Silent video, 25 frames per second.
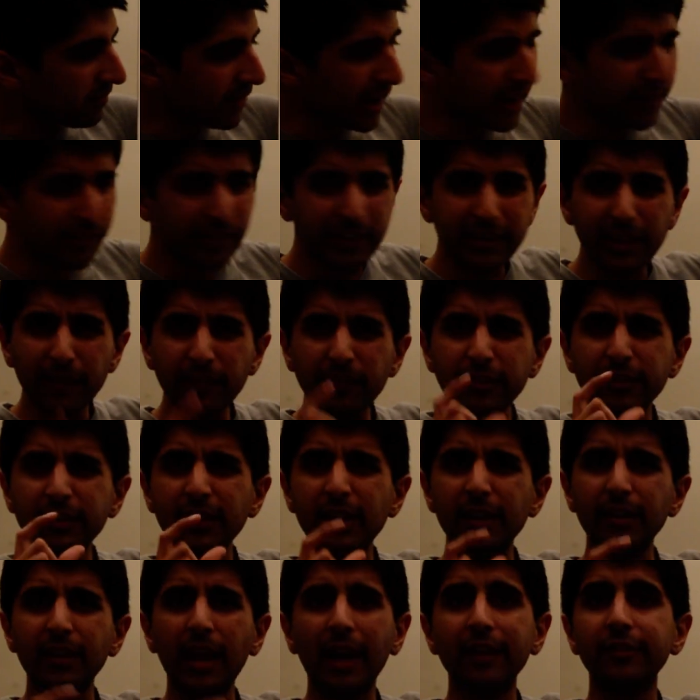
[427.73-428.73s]
If the
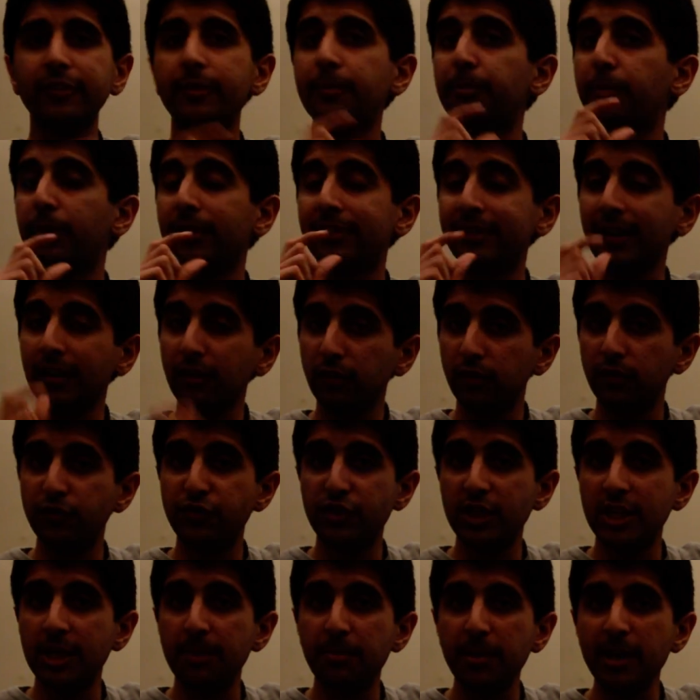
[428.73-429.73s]
deficit as a percentage of
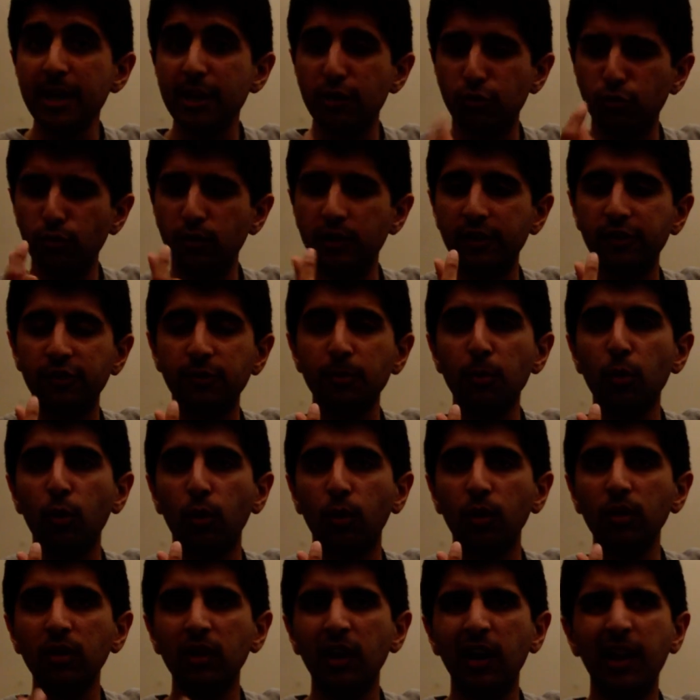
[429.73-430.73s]
G D P is really
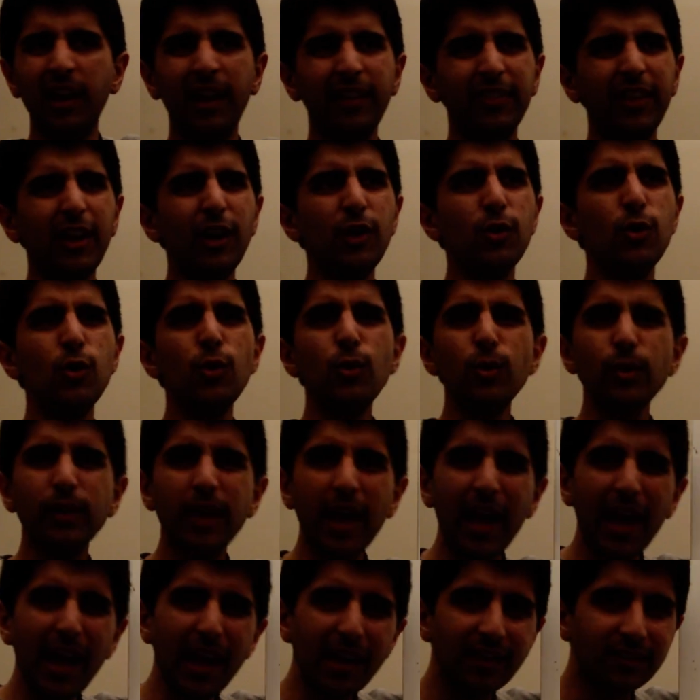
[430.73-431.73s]
small, then who
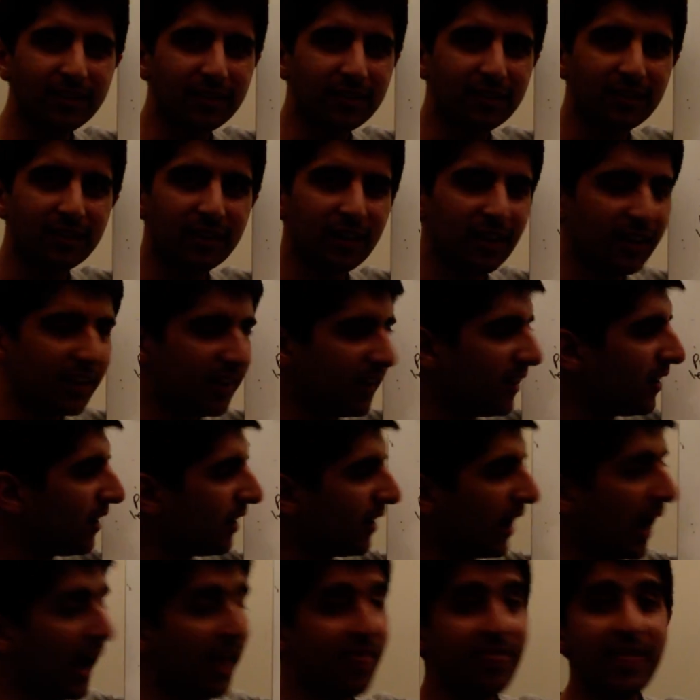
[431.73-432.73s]
cares?
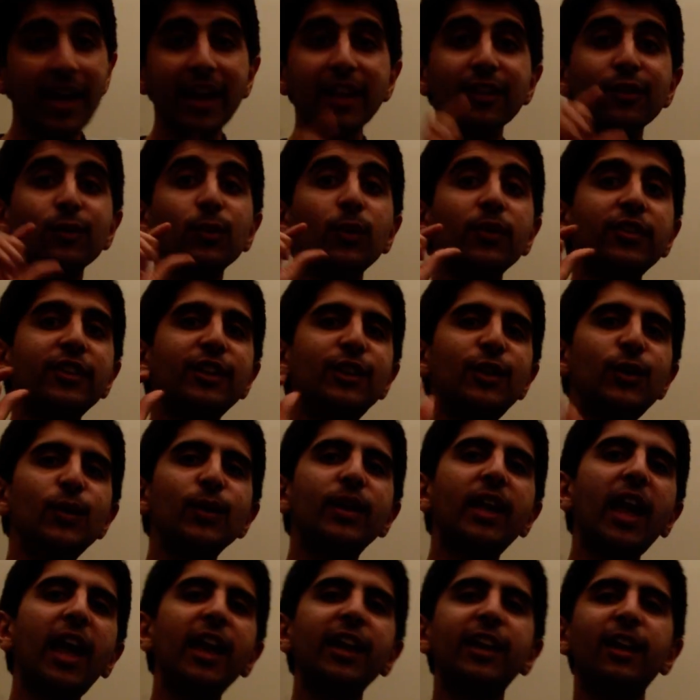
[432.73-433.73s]
And that's what the U
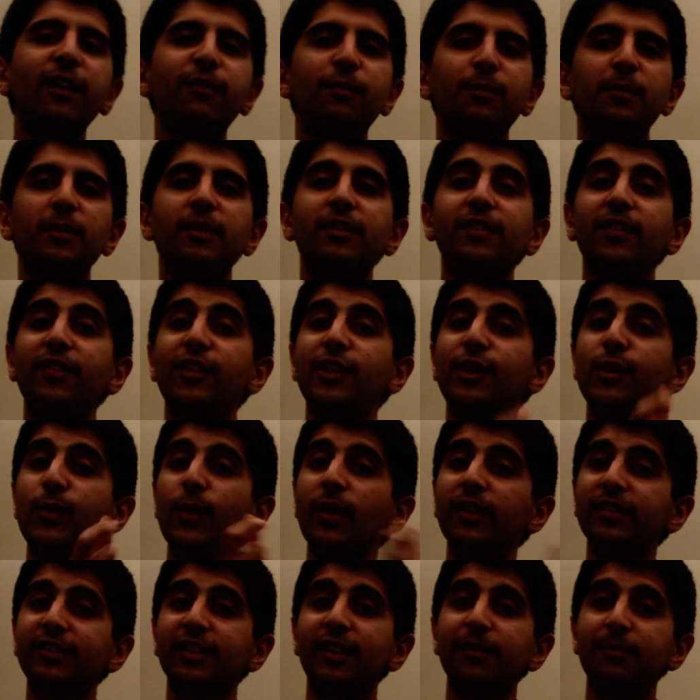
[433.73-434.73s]
K governments and the U
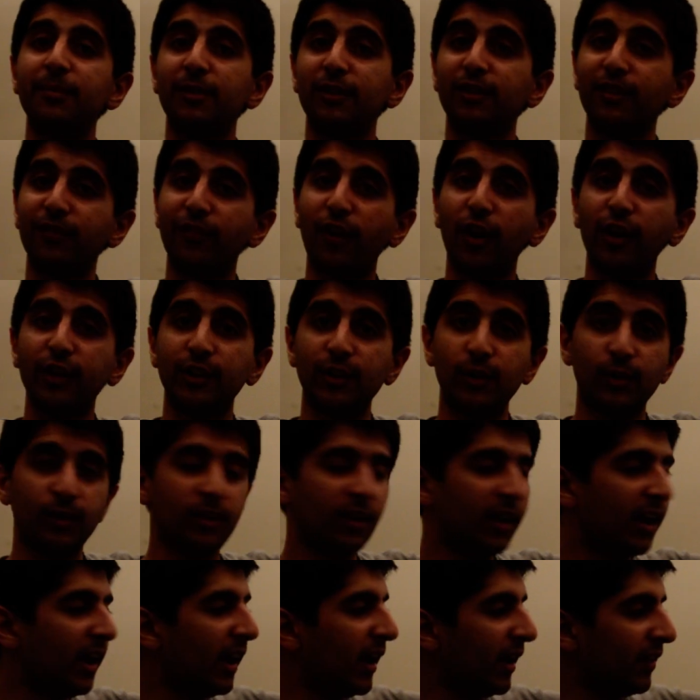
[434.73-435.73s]
S governments have argued,
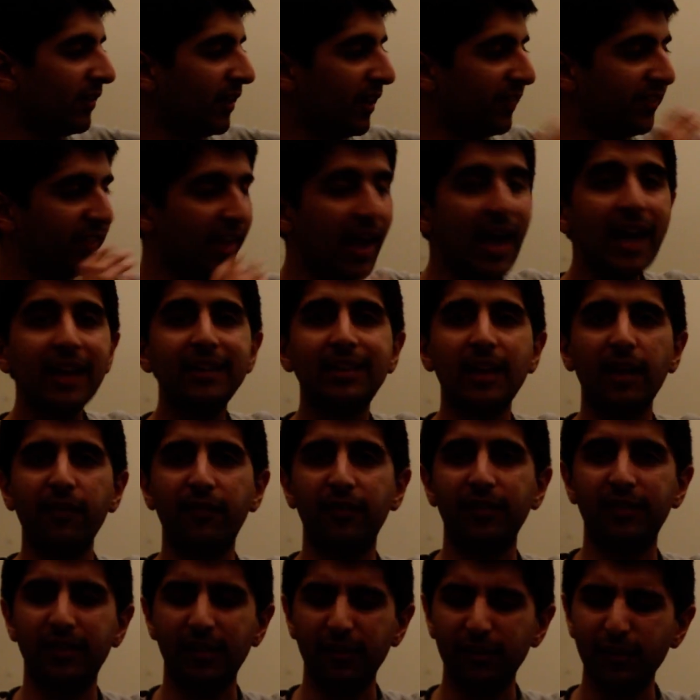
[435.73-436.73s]
that their
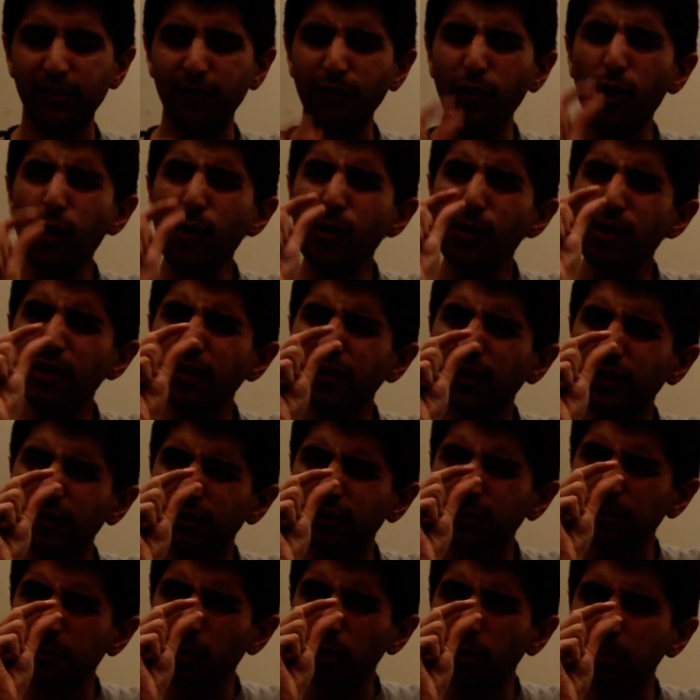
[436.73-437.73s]
deficits are only a
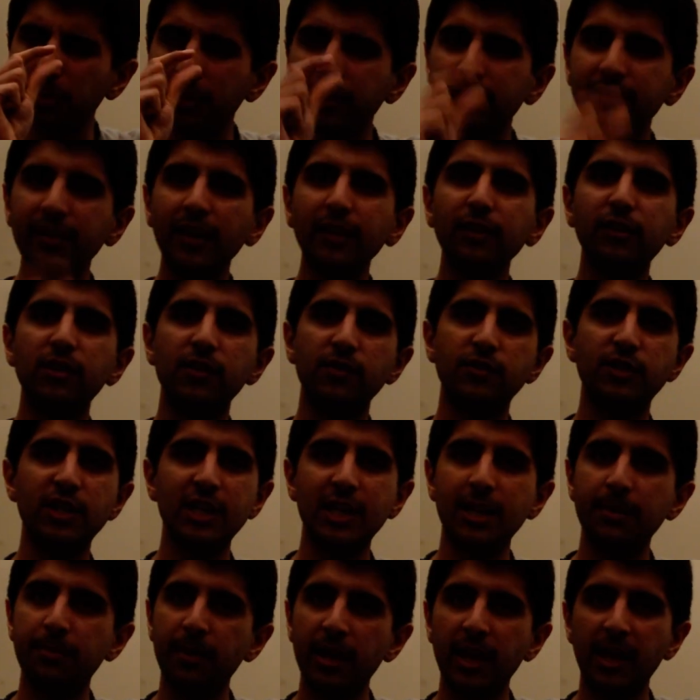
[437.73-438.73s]
small percentage of G
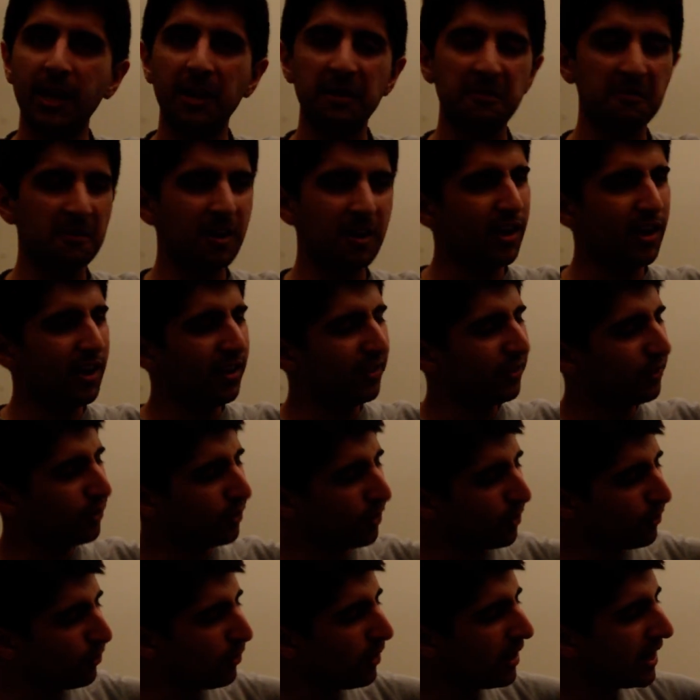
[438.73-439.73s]
D P.
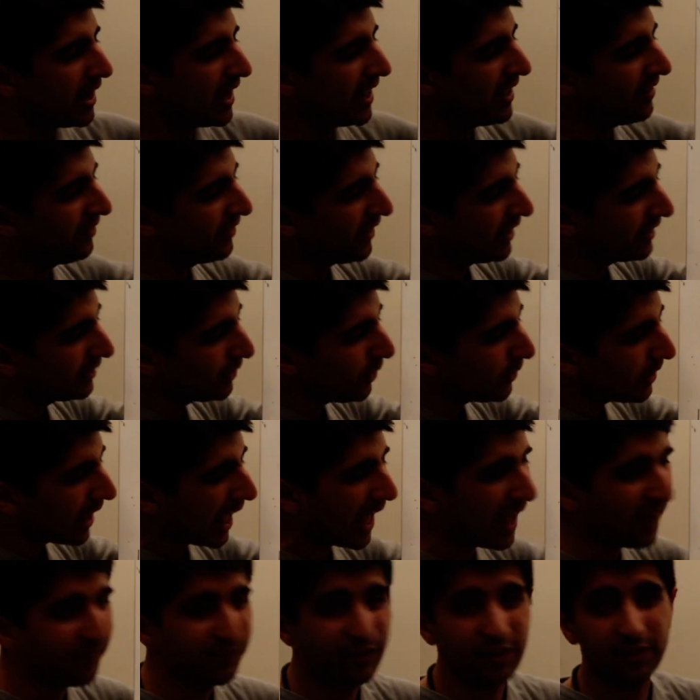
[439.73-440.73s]
So really, they don't
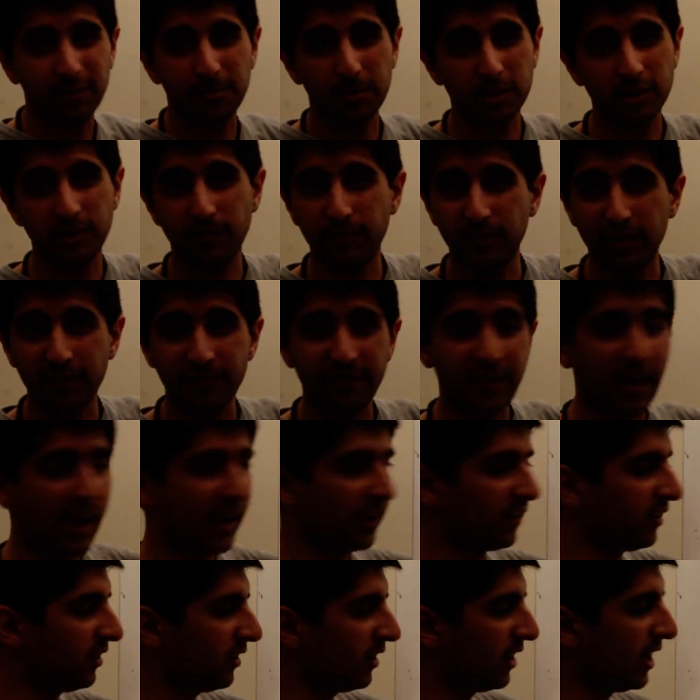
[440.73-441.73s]
have this much of an
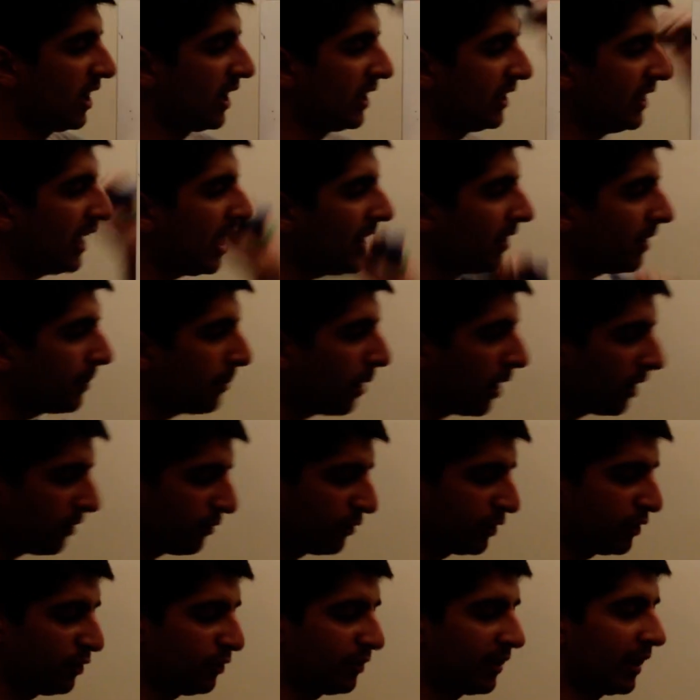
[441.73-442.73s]
effect. Yeah, they might
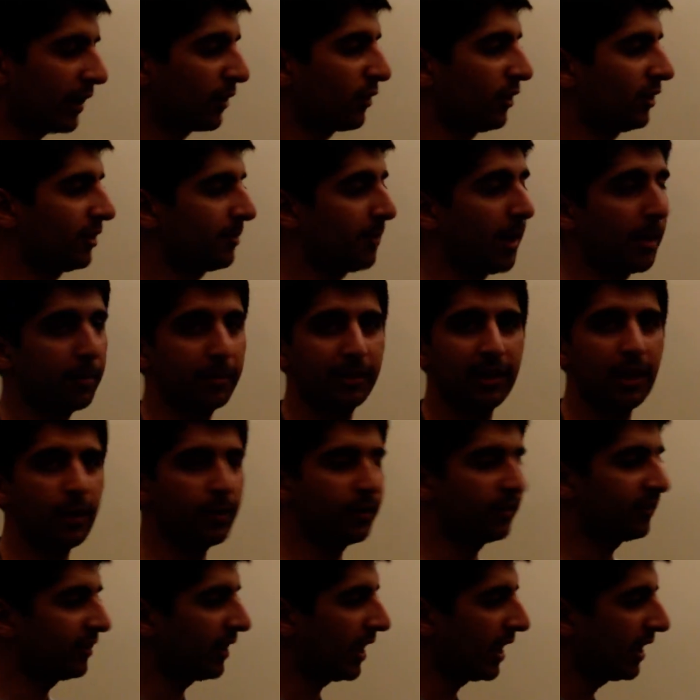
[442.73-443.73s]
reduce aggregate demand, but they
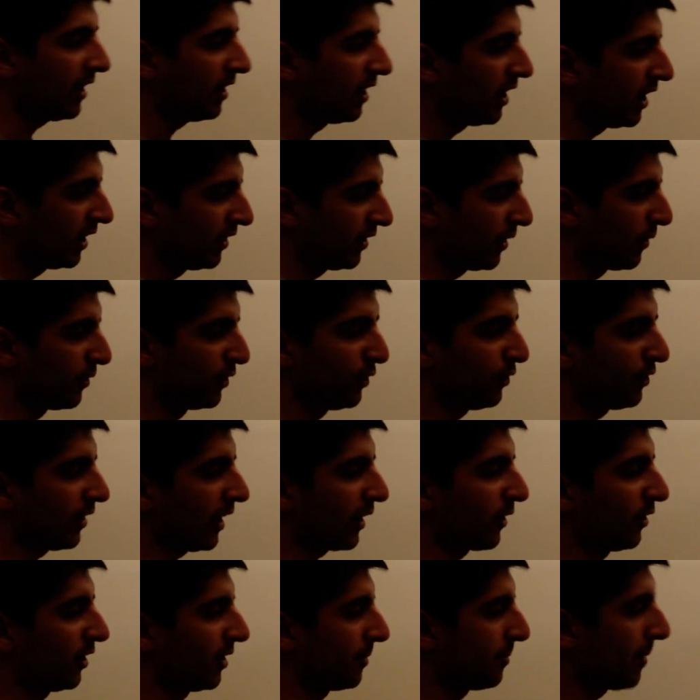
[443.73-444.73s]
would say they reduce
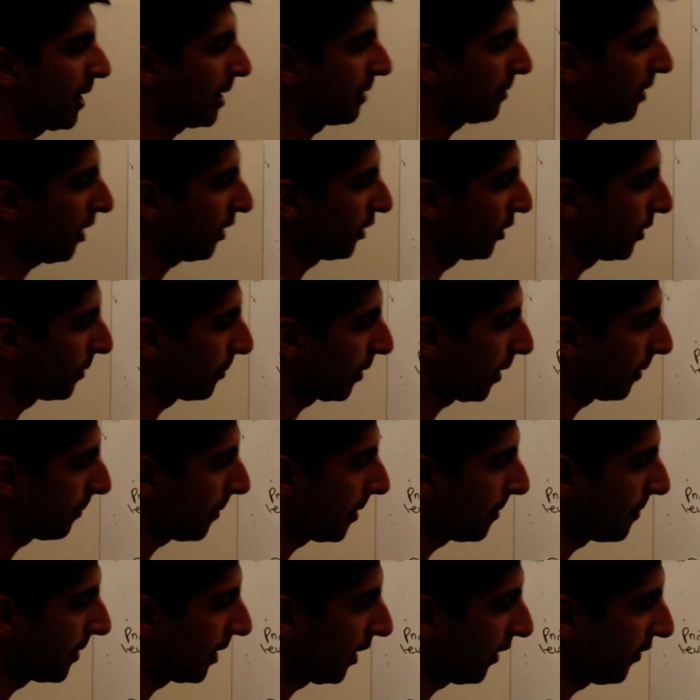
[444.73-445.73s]
aggregate demand, I don't know, by
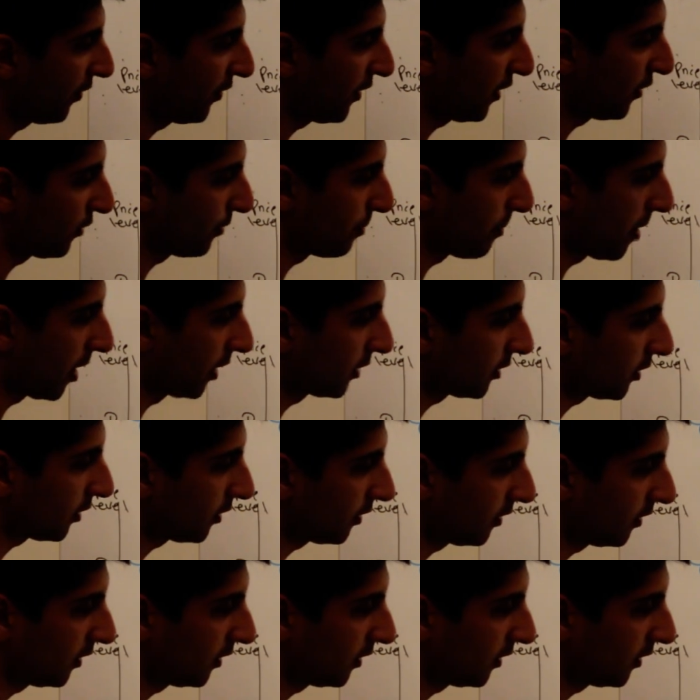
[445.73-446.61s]
maybe like this much.